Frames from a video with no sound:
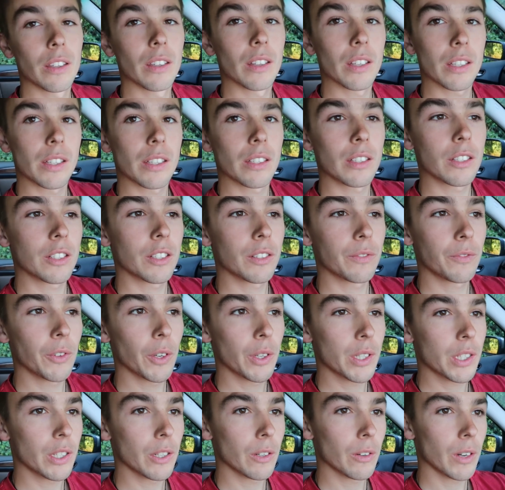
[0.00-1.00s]
In this
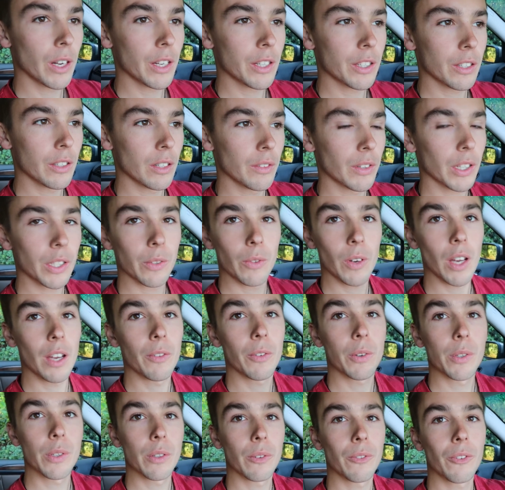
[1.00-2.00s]
first generation of X5,
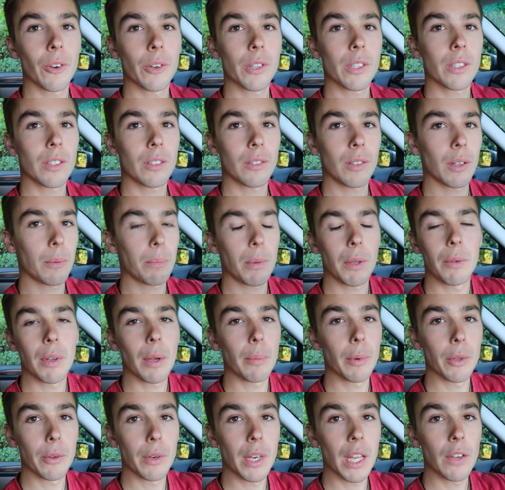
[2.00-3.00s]
because the first like
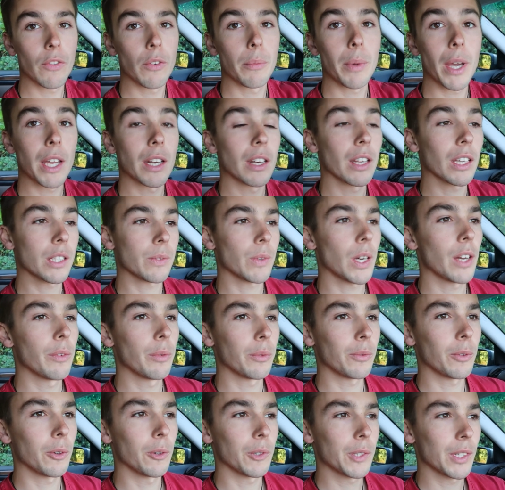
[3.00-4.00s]
BMW never made an X5
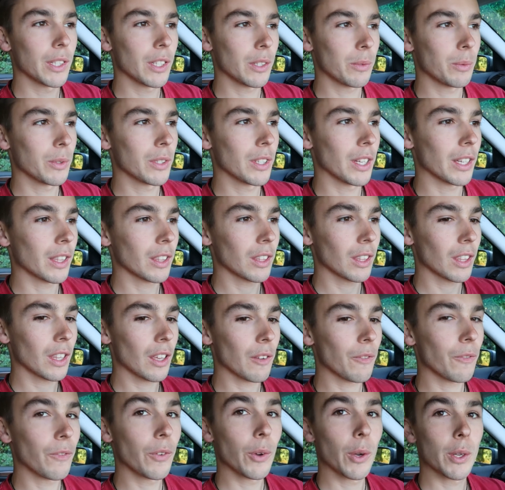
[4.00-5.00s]
before, so this was like
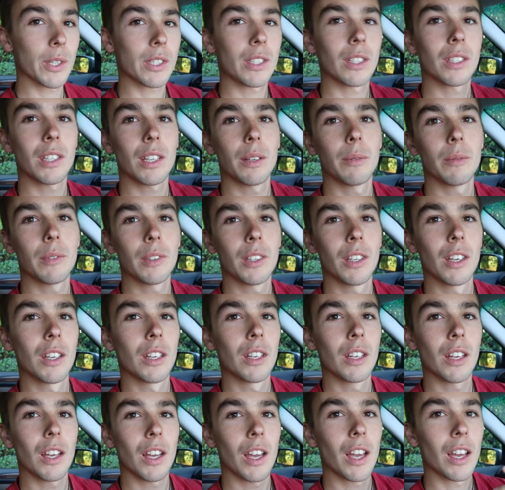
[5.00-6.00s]
their first attempt
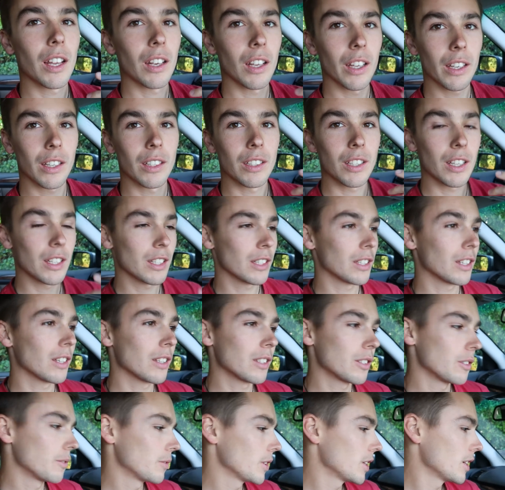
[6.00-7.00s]
at like a decent
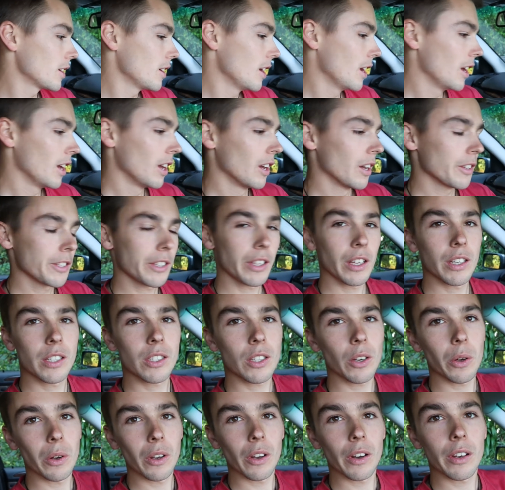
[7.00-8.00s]
SUV. So they
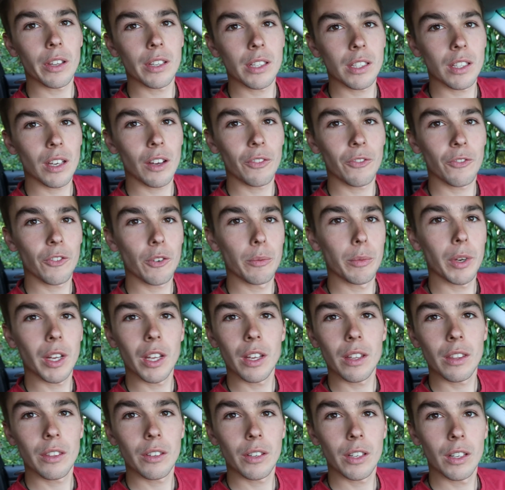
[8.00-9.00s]
stole a lot of the stuff from an
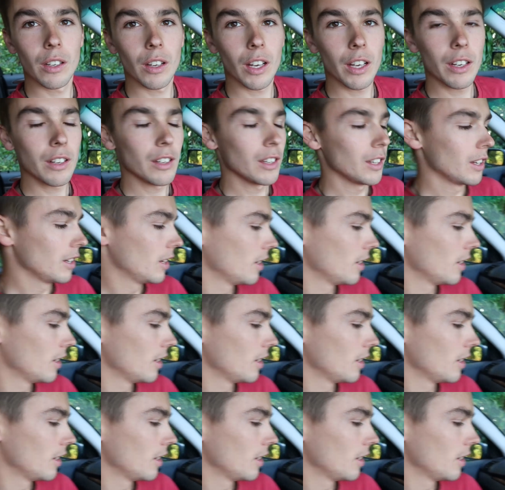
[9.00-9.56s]
E39.